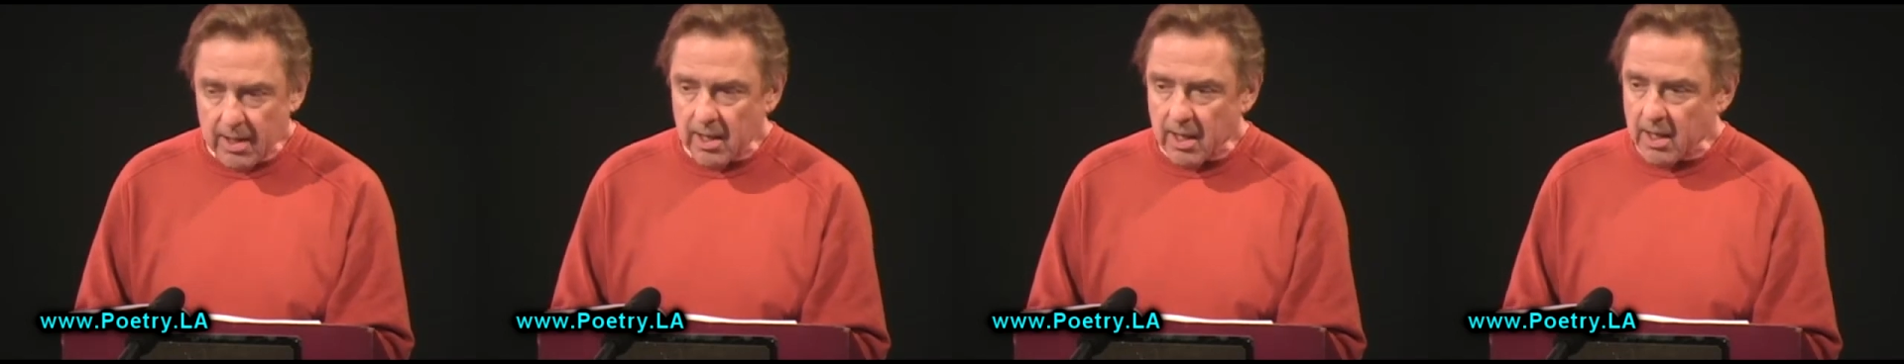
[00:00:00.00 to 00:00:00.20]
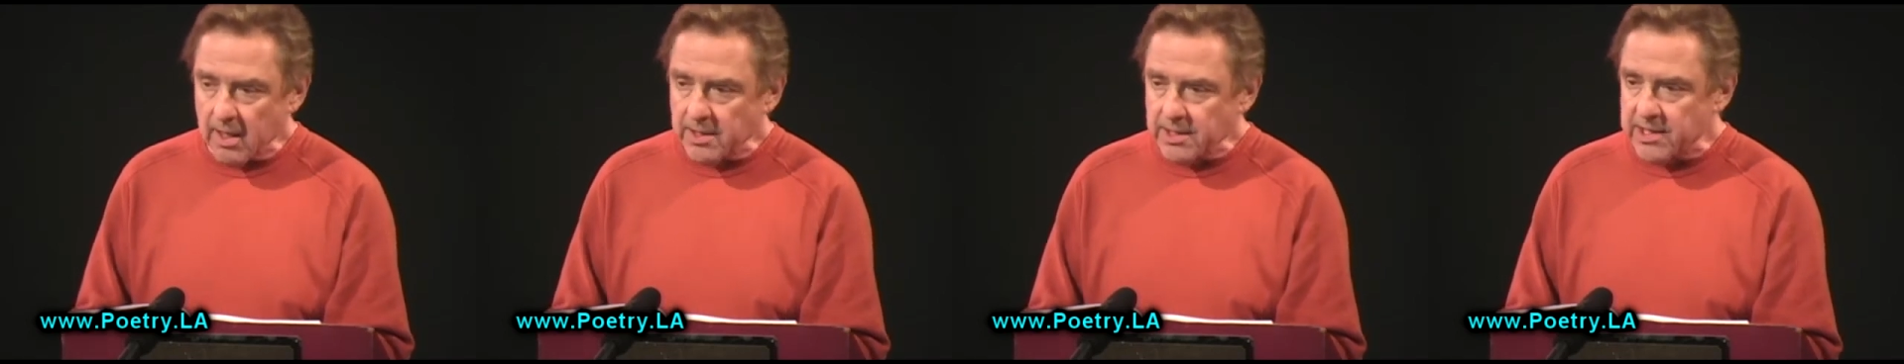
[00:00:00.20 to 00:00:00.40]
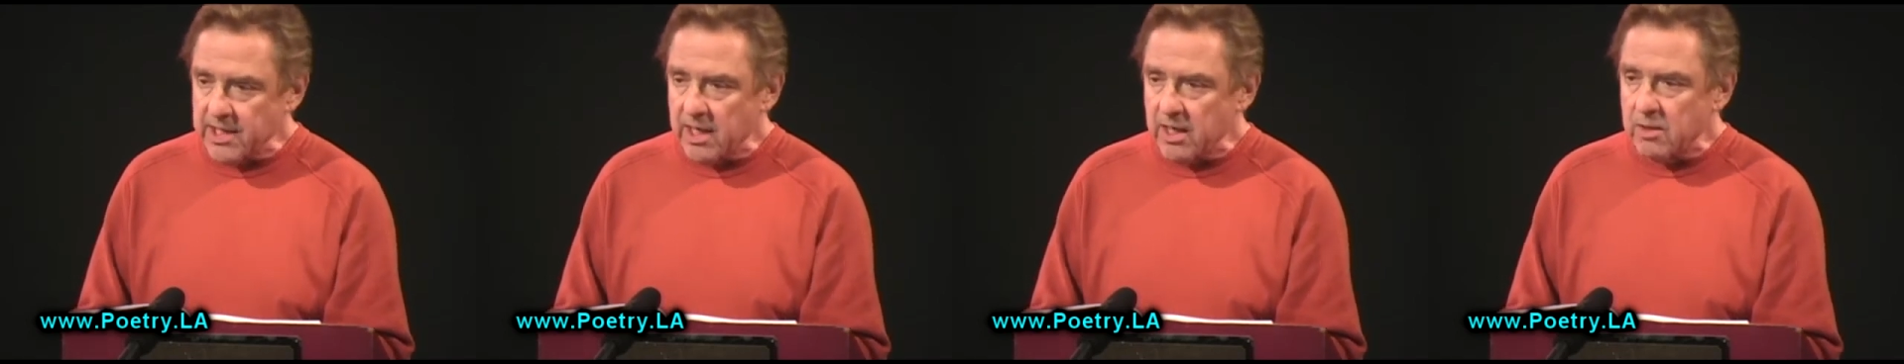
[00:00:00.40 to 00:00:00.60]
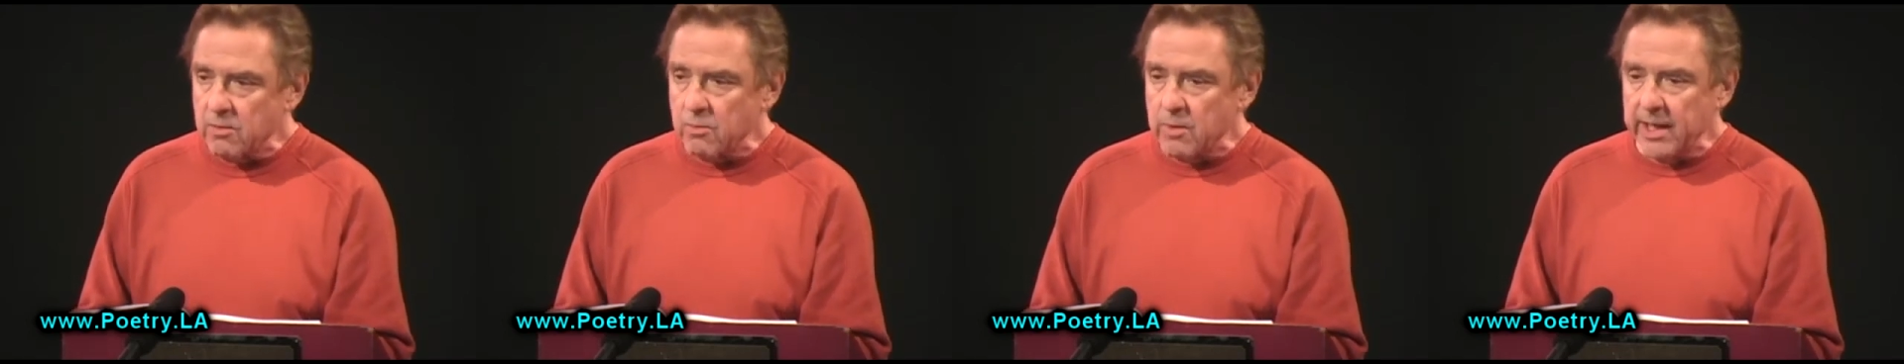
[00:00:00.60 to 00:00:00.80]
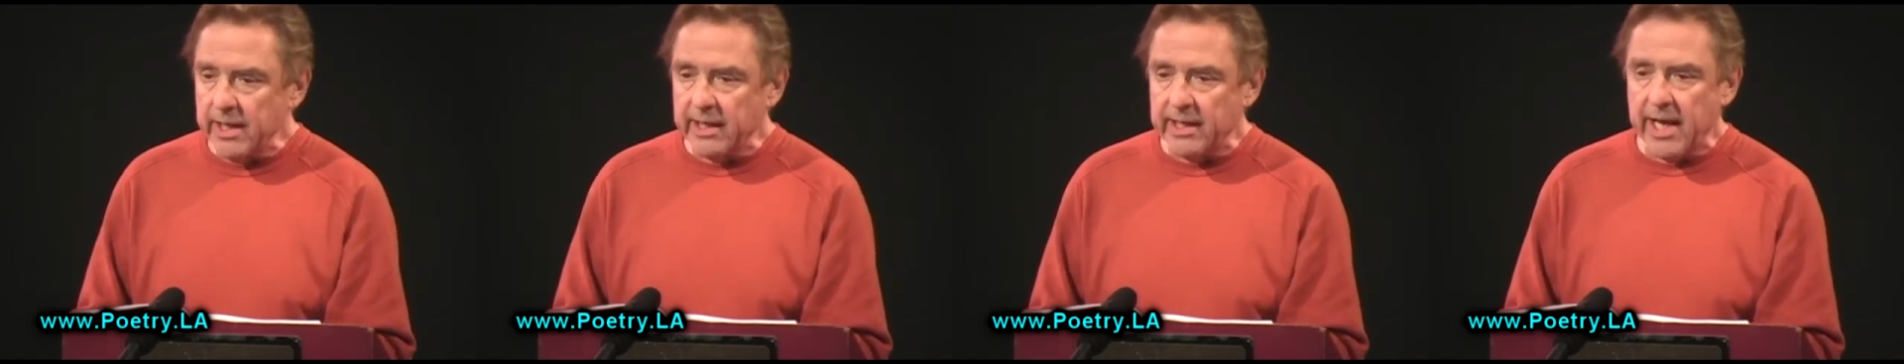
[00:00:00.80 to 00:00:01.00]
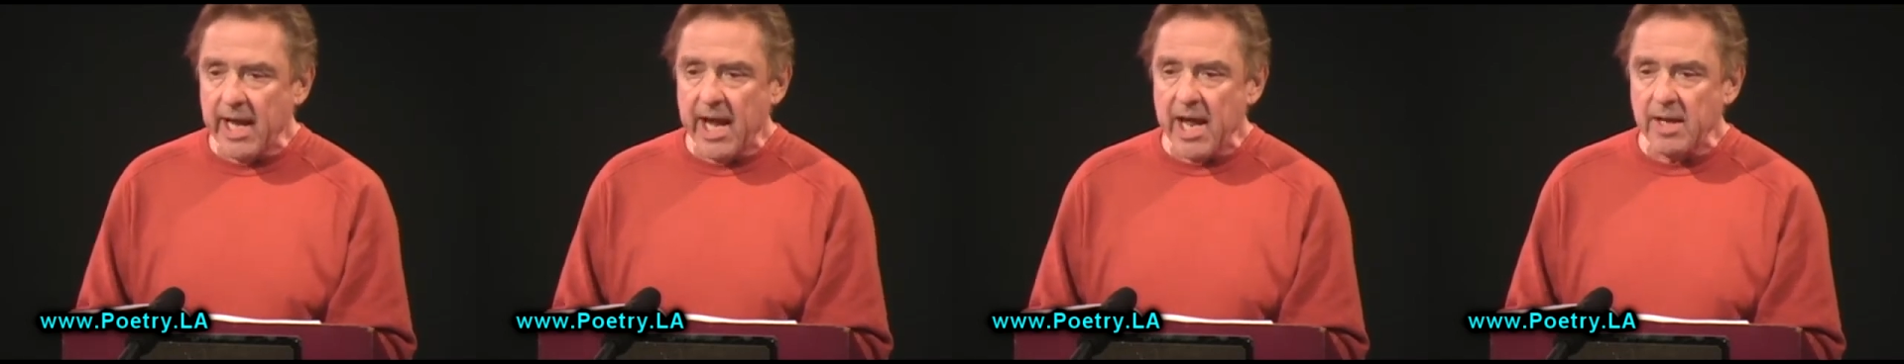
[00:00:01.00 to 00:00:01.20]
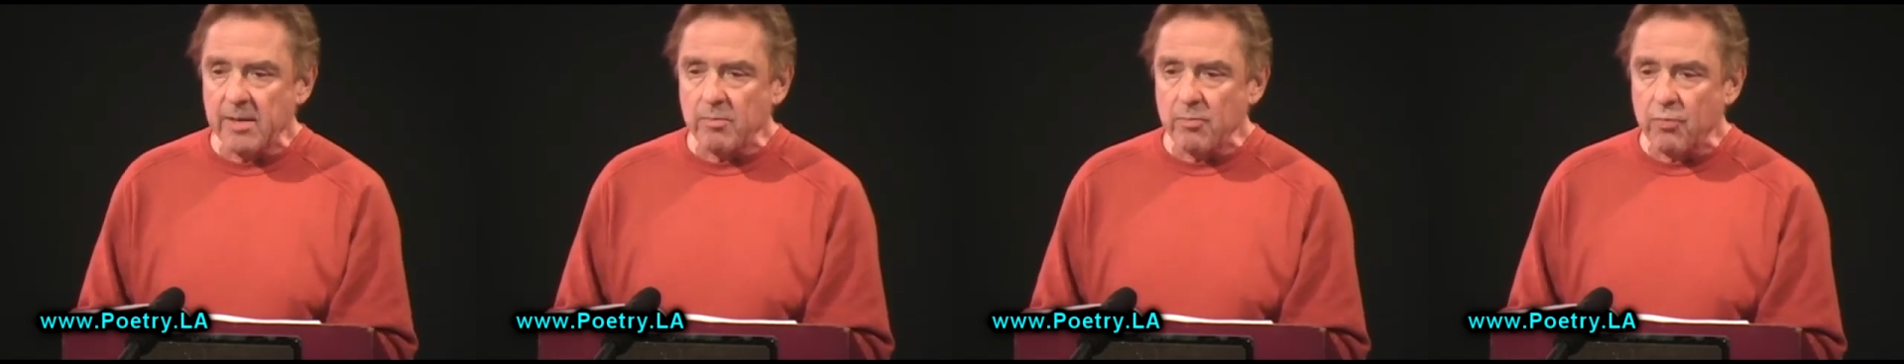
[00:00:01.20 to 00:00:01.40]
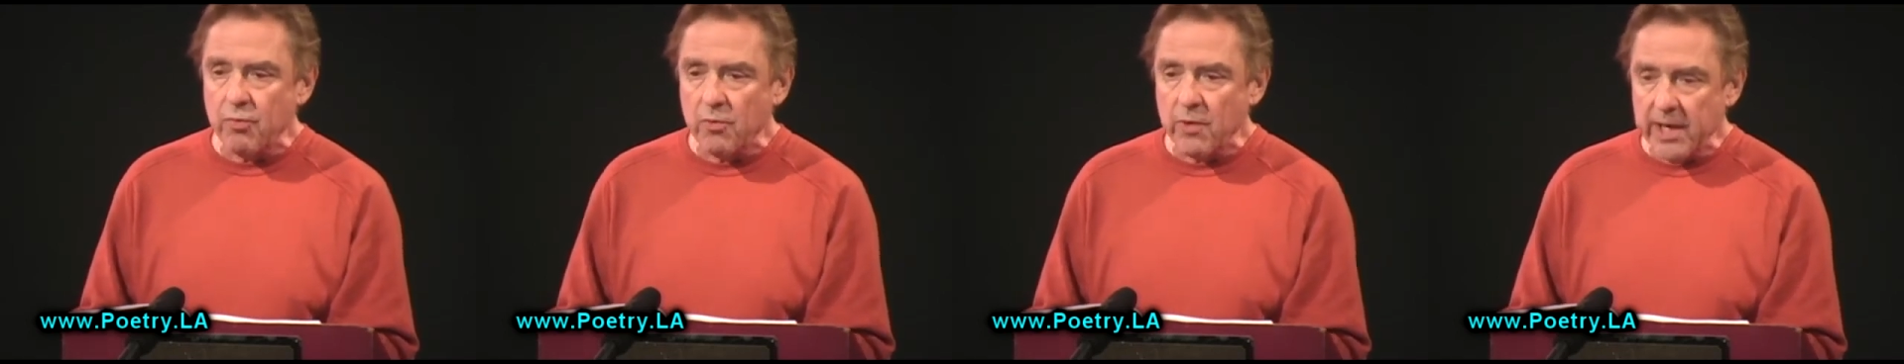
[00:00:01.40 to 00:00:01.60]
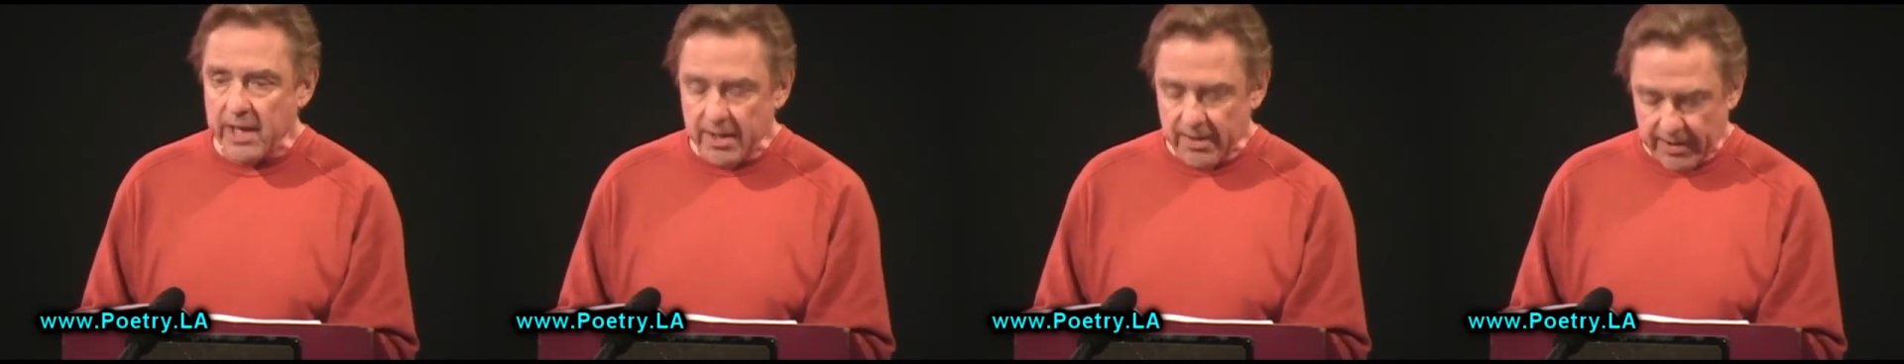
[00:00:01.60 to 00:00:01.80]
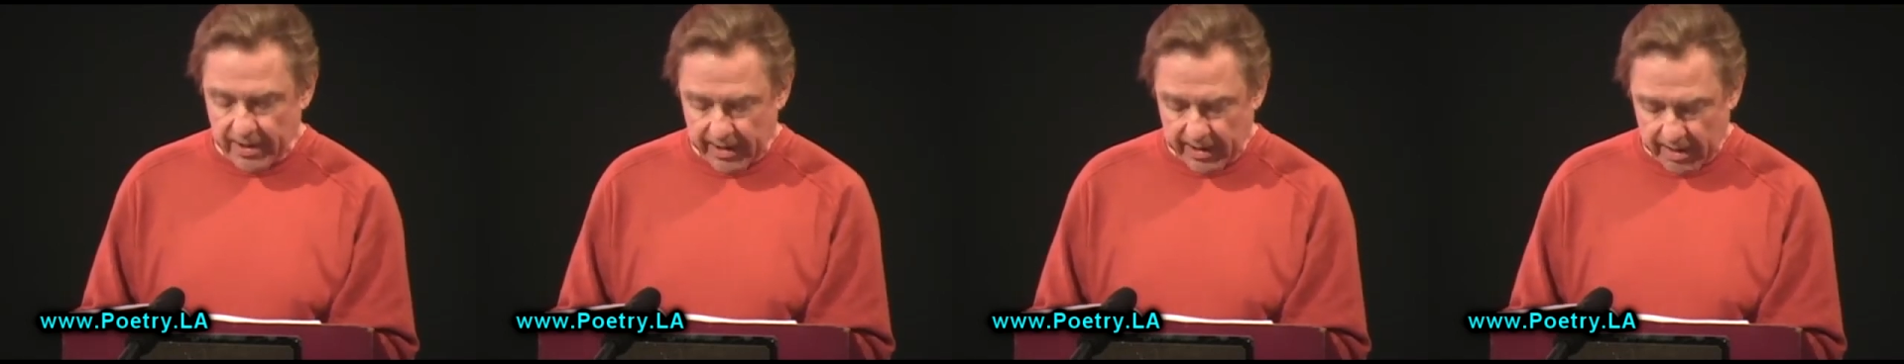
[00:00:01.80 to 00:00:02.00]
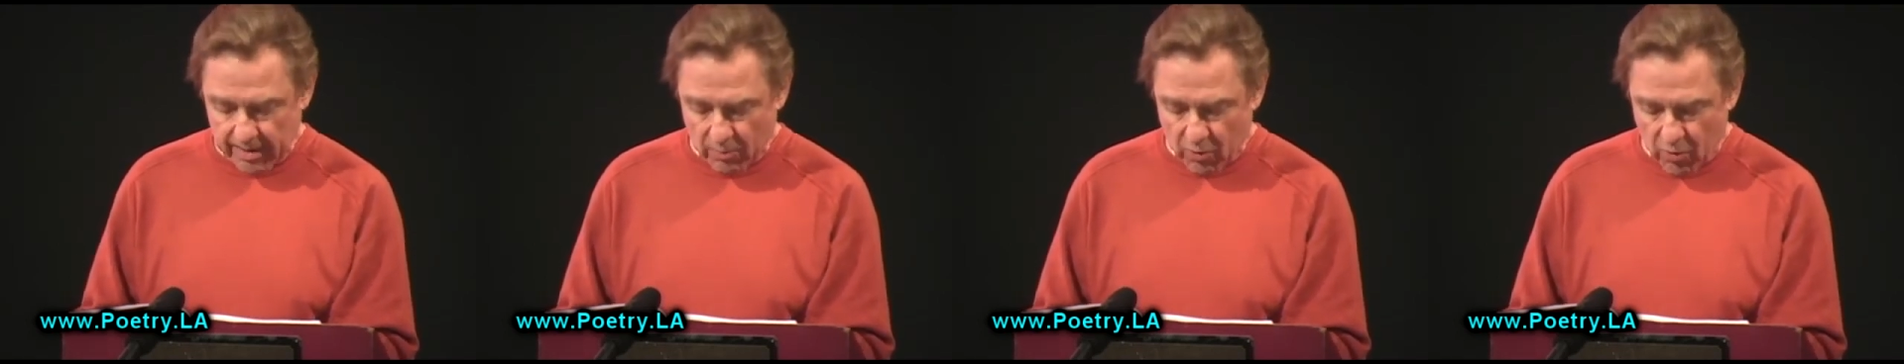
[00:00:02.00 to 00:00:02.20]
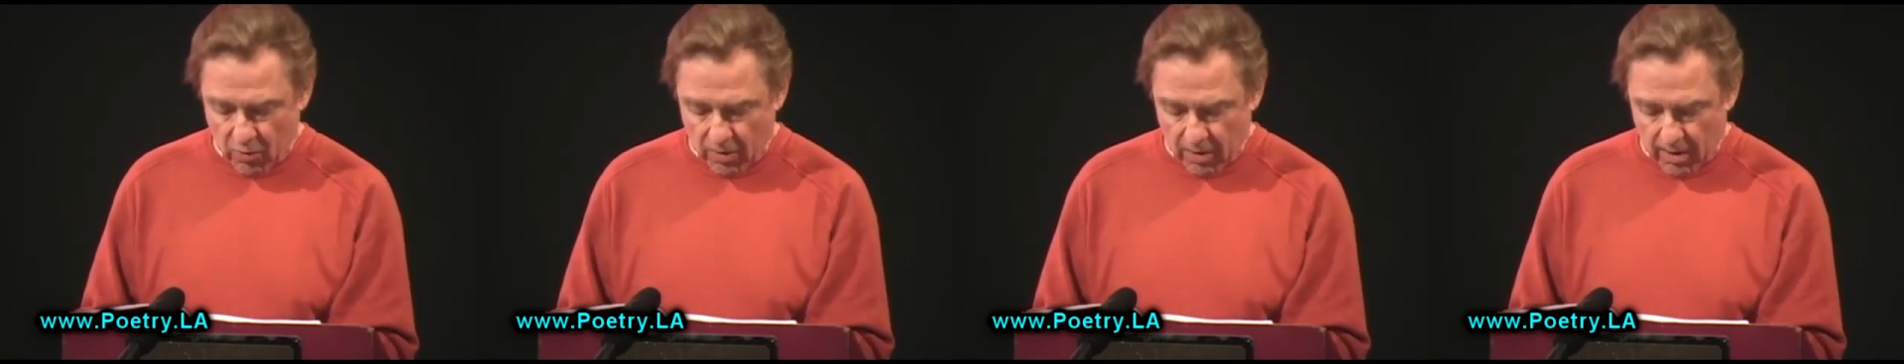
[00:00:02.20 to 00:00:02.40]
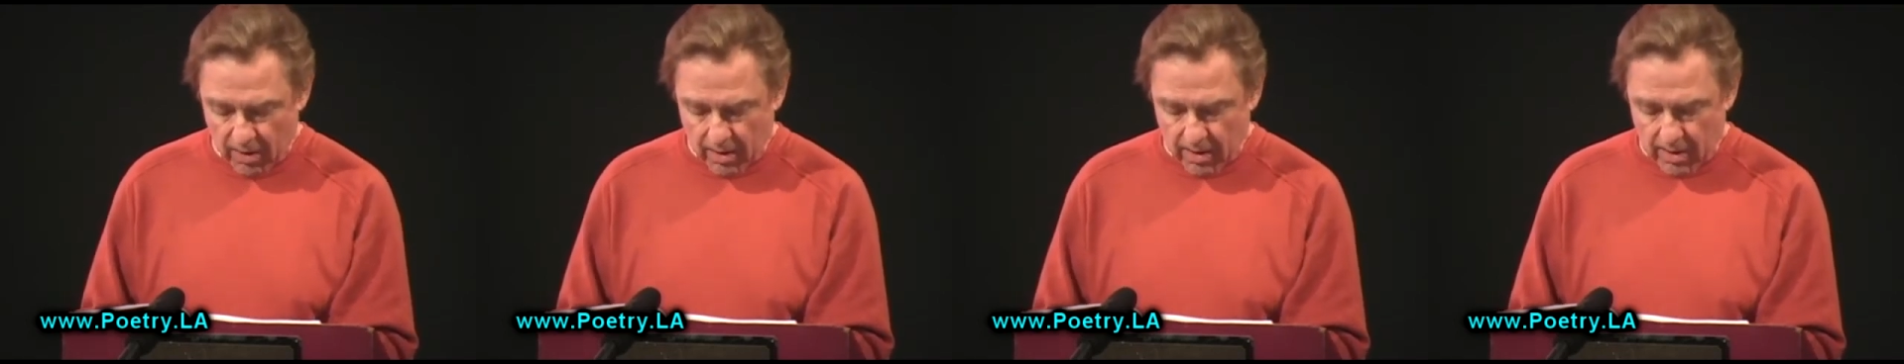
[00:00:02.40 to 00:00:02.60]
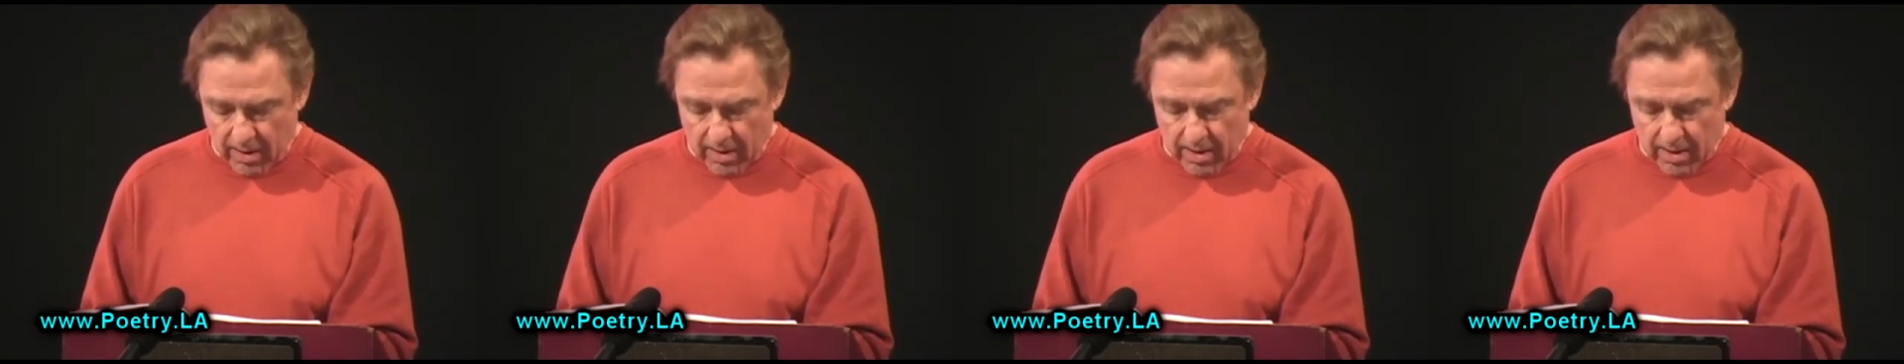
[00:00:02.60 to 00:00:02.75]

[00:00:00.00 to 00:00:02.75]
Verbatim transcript: until we can't breathe anymore,